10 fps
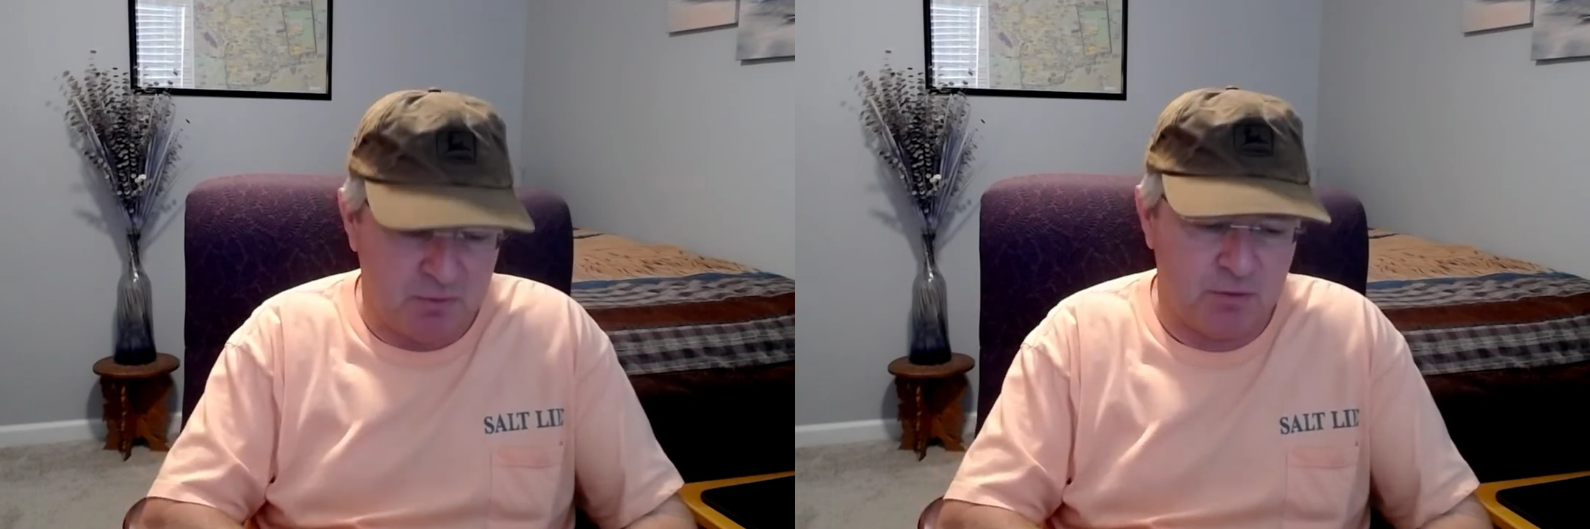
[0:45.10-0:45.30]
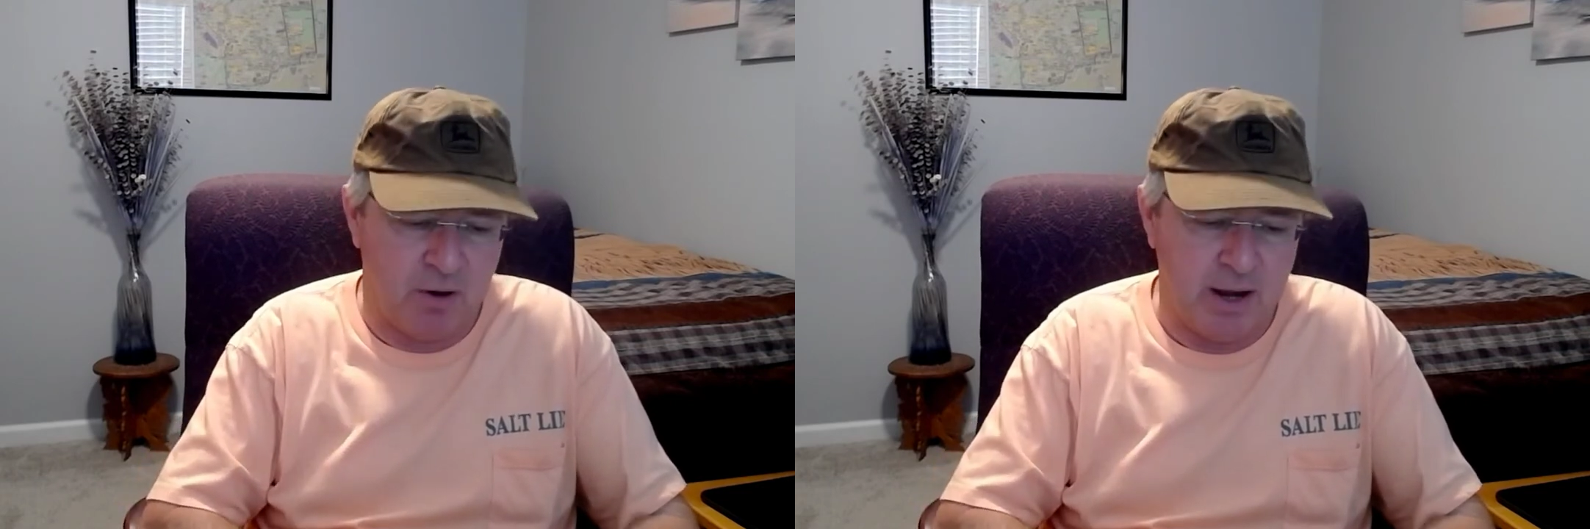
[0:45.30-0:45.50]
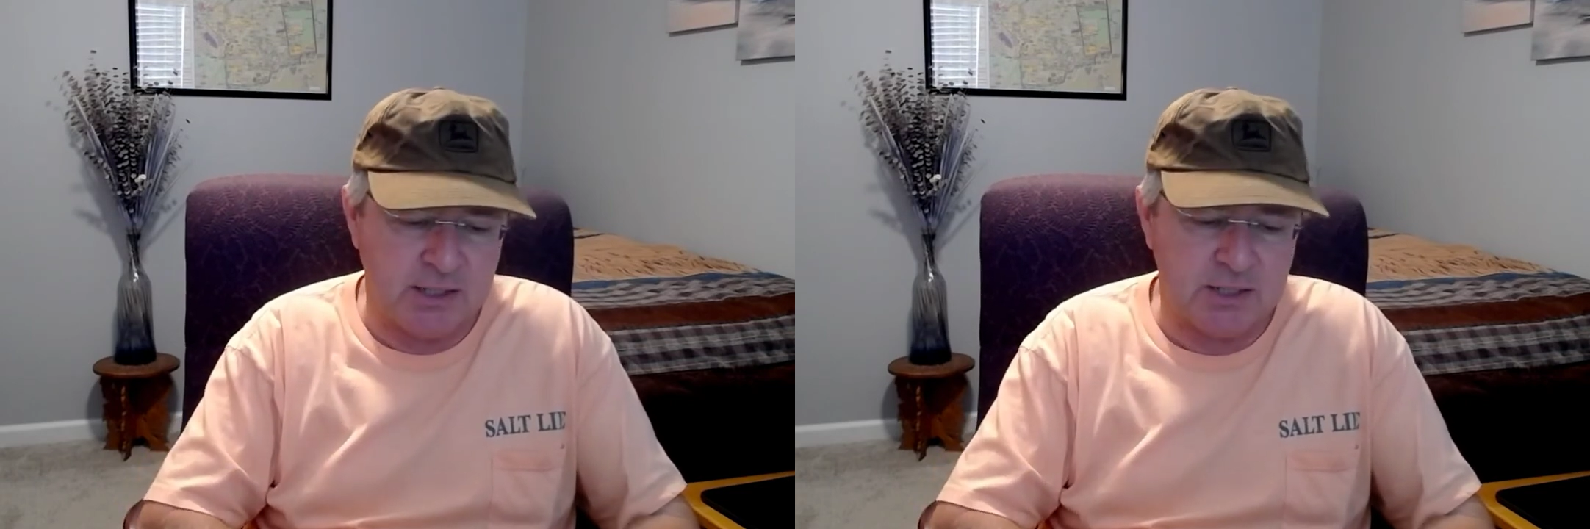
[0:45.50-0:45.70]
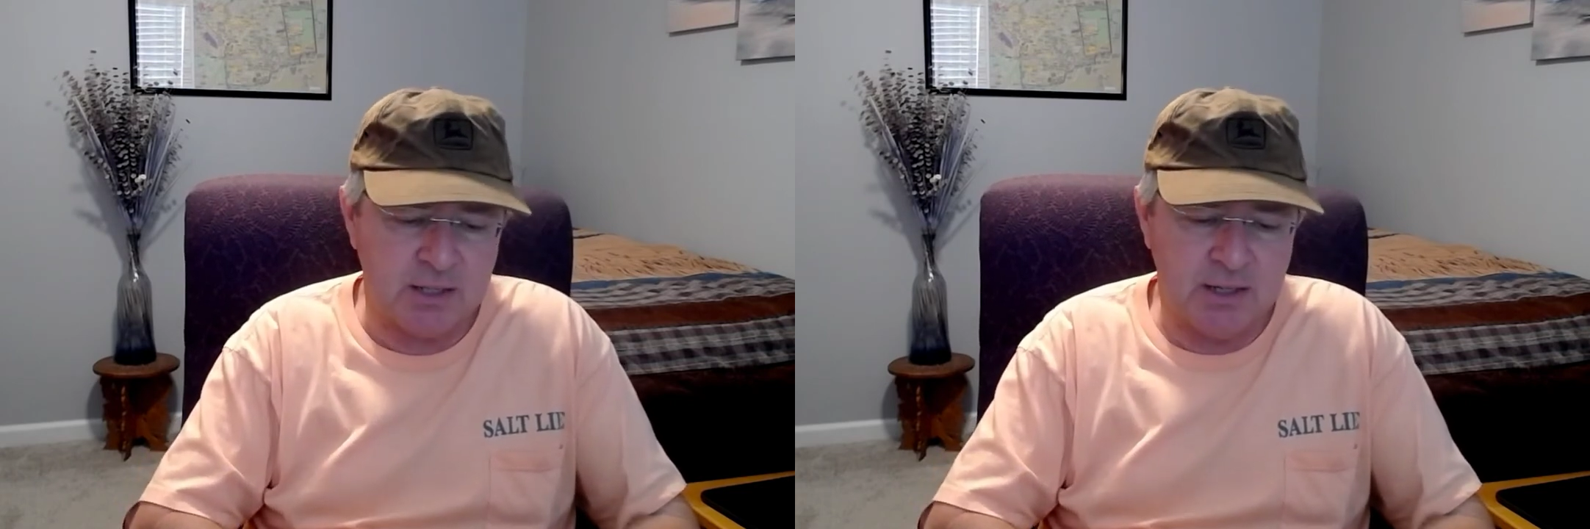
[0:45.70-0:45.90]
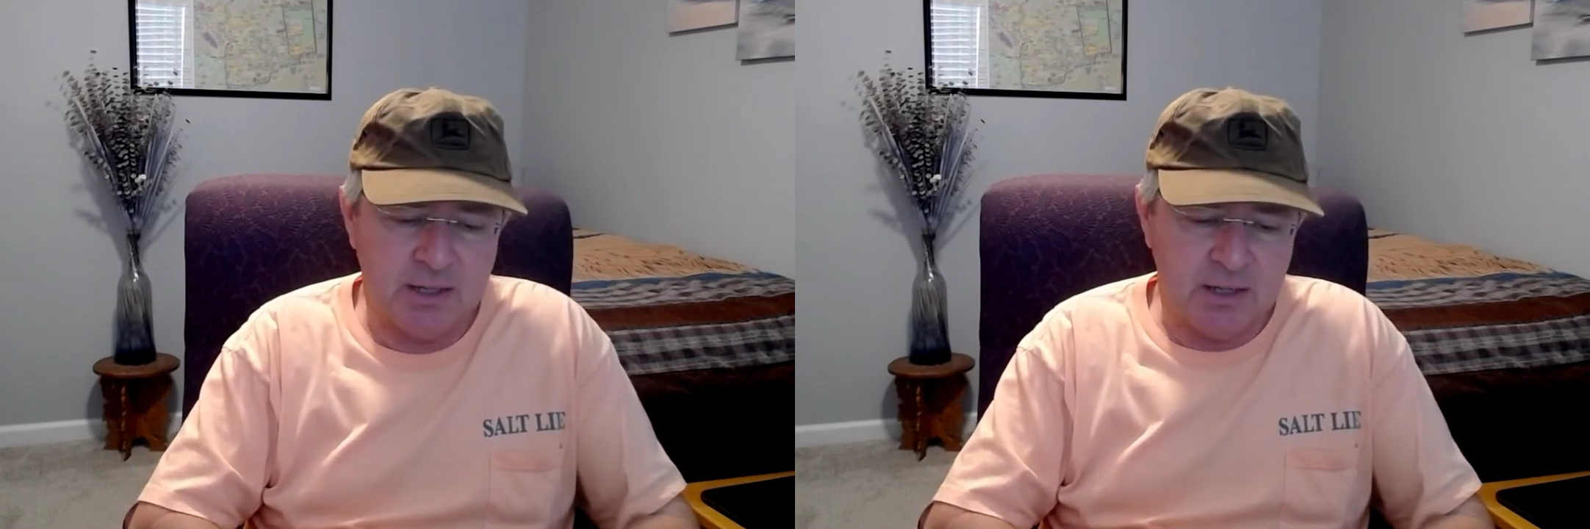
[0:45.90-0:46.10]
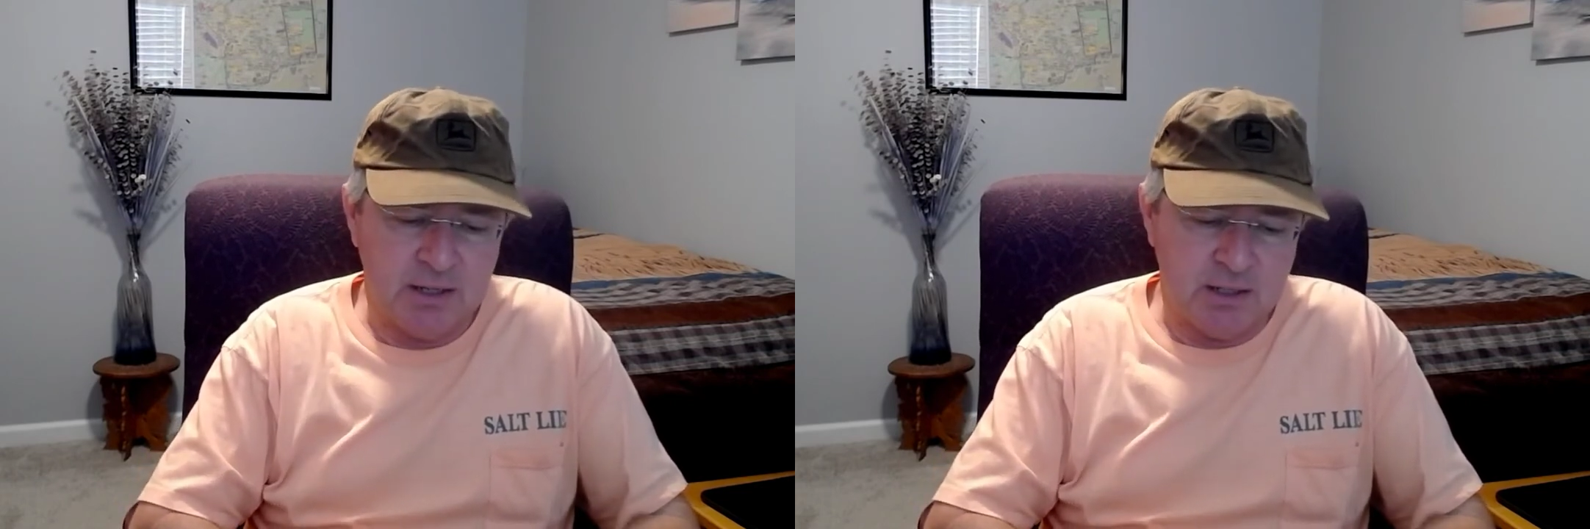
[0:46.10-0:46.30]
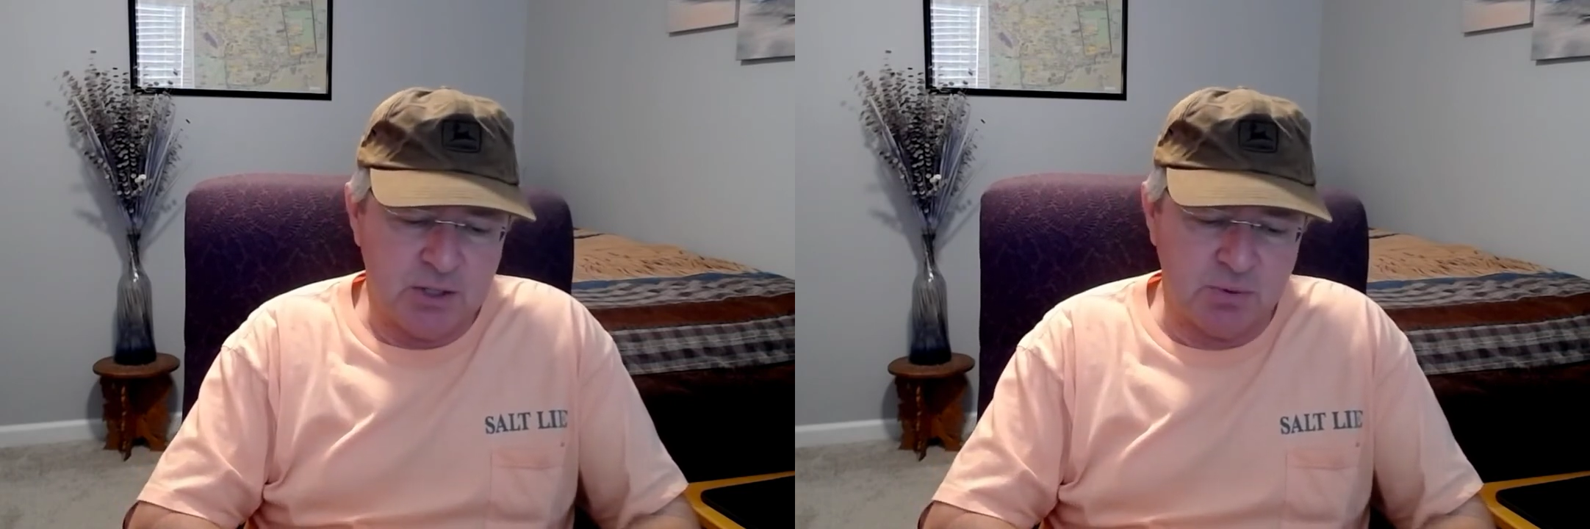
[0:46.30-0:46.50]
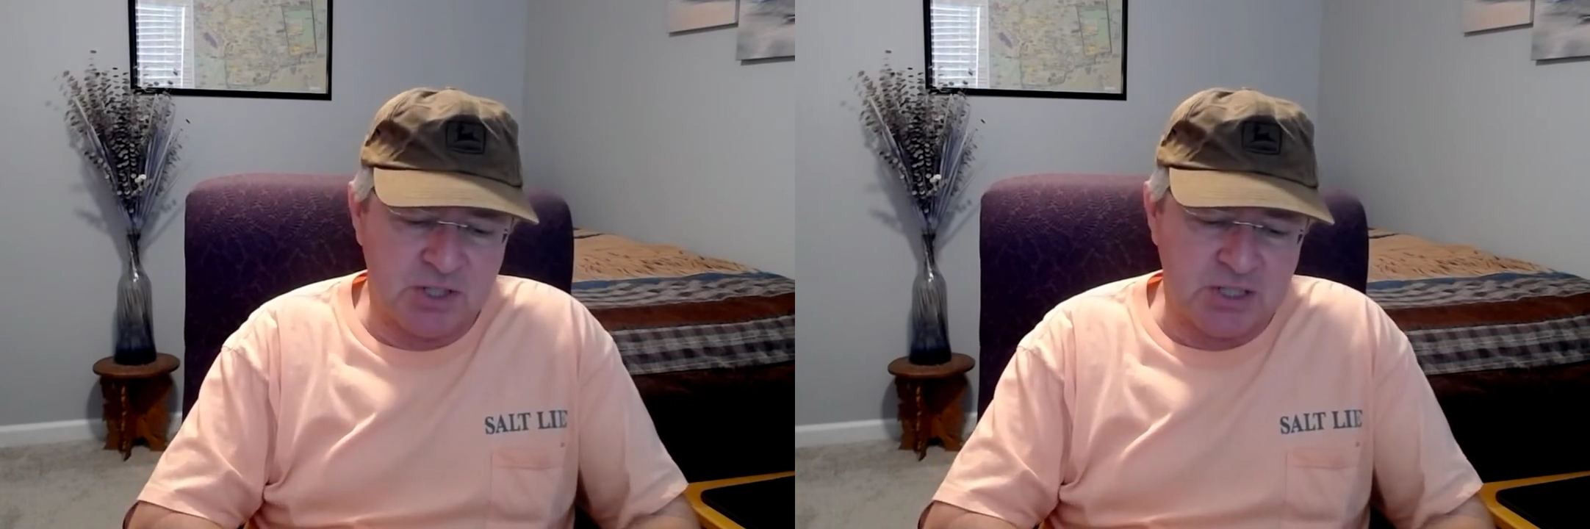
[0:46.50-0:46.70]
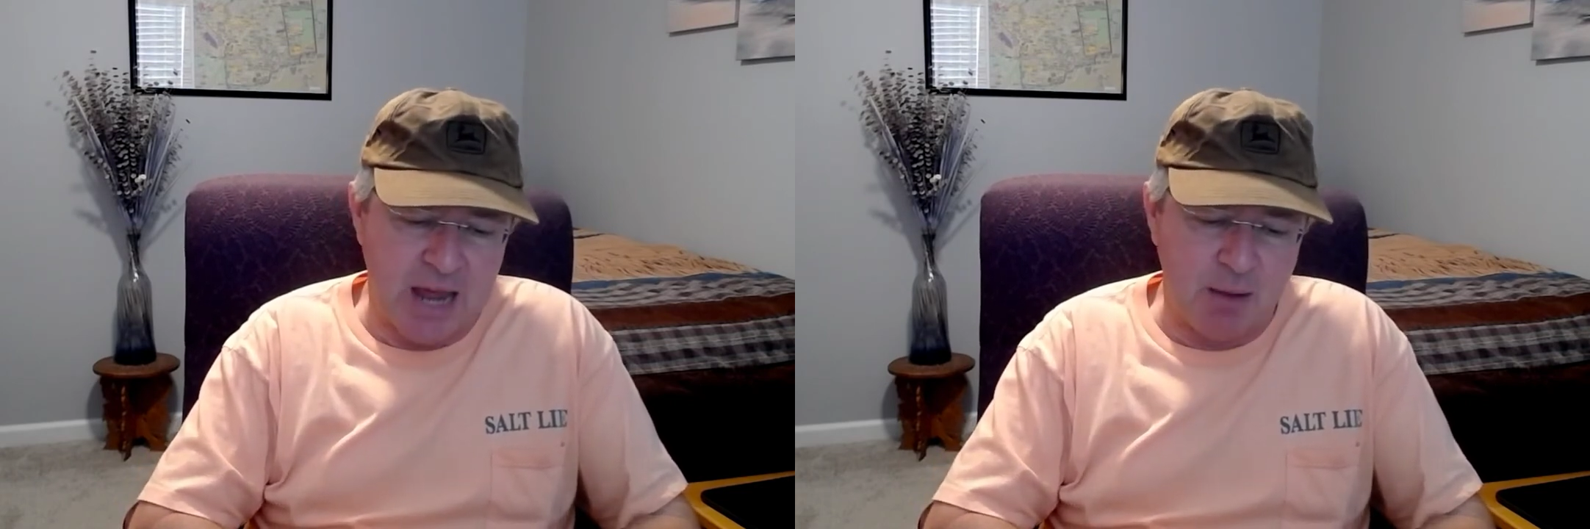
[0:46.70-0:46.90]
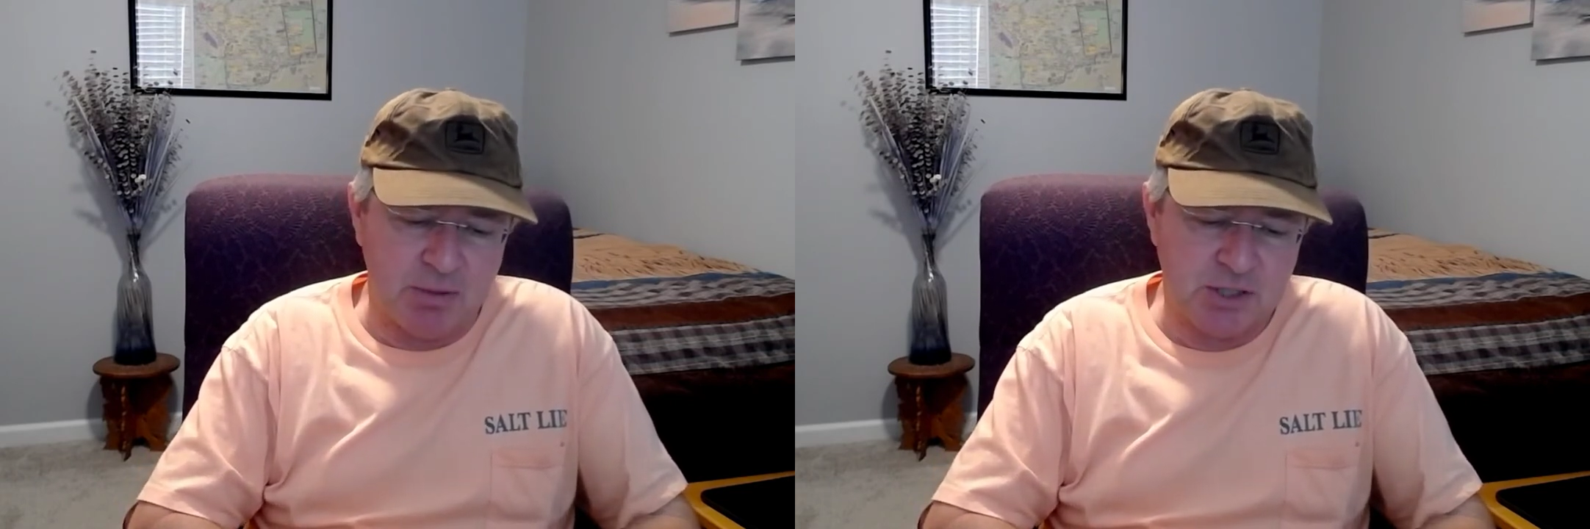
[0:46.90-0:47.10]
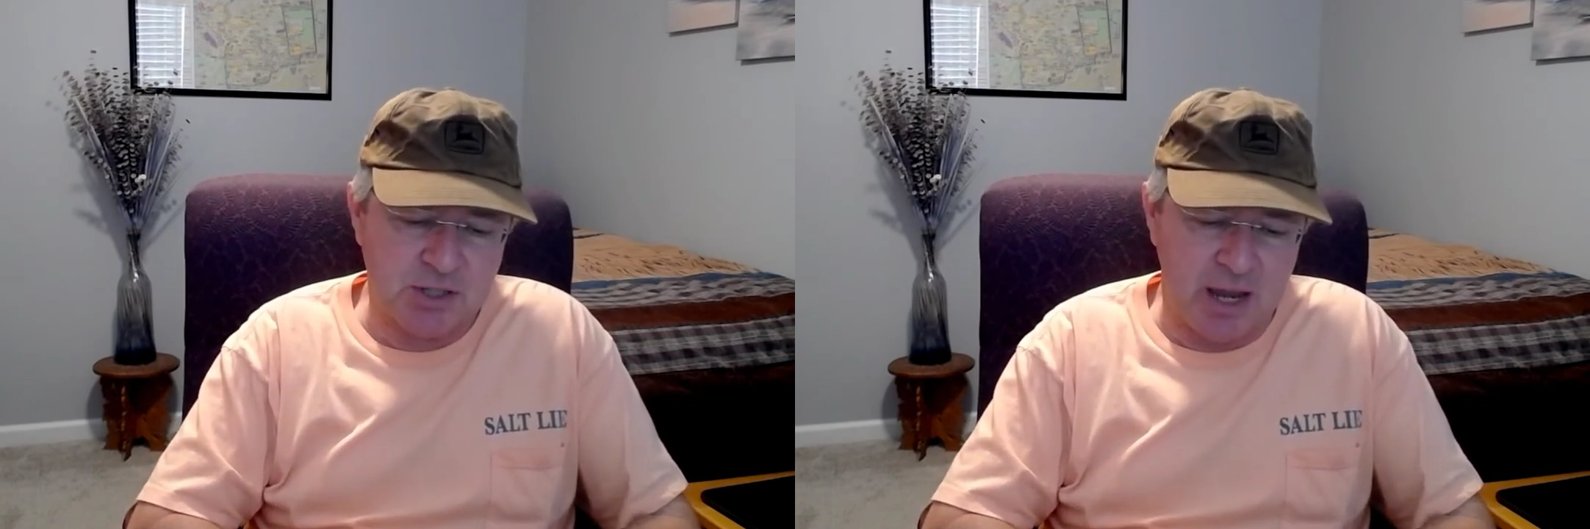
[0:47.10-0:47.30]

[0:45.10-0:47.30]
Christ, to establish